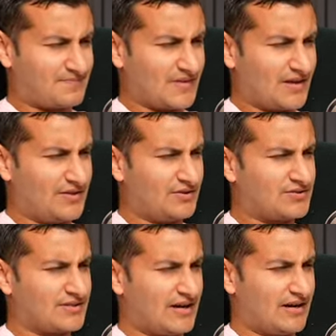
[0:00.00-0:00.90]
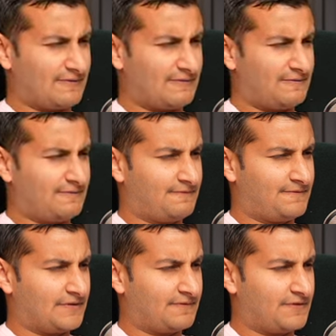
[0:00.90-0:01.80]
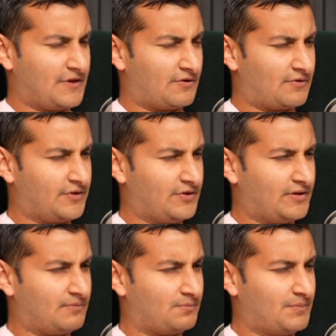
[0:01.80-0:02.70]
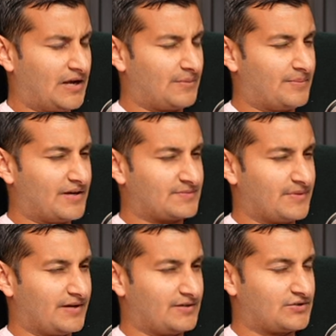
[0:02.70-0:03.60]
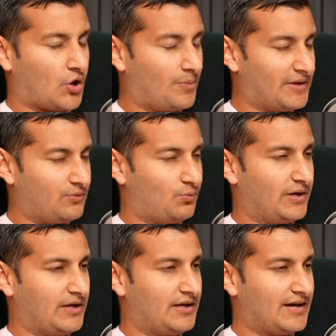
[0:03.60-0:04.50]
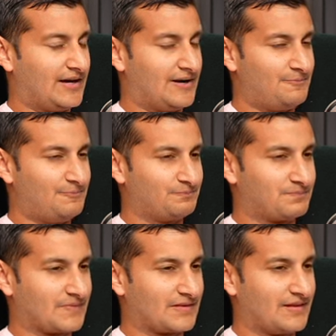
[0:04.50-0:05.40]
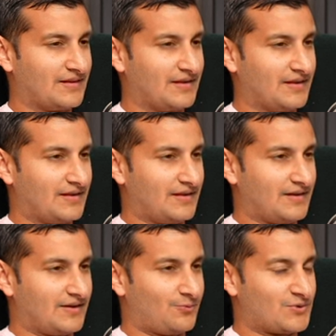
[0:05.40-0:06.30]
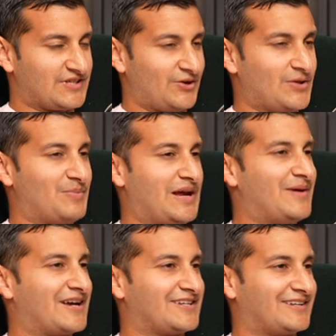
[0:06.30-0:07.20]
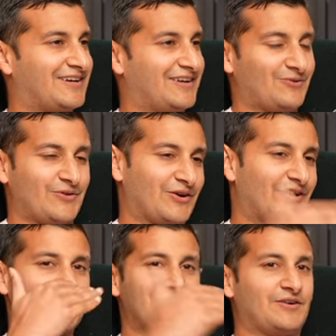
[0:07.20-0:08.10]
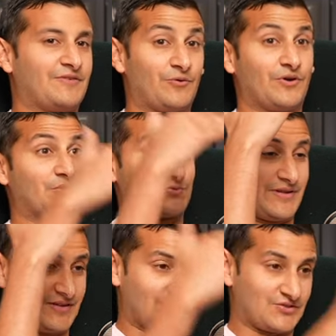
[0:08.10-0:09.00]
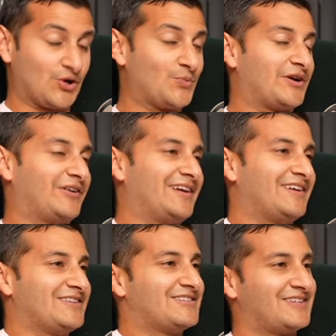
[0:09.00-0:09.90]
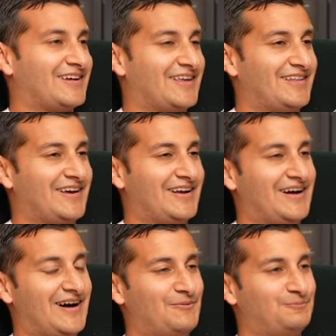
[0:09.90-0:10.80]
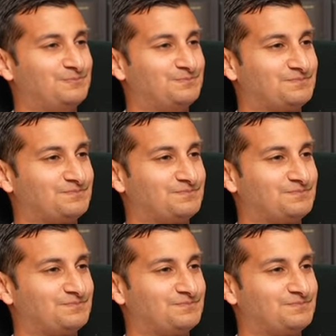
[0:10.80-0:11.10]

I think it was in our fifth year of uni, me and my best mate, Tommy, we um, were sitting on the beanbags at Curtin on the grass area, if anyone knows where the sloped area is. And then um,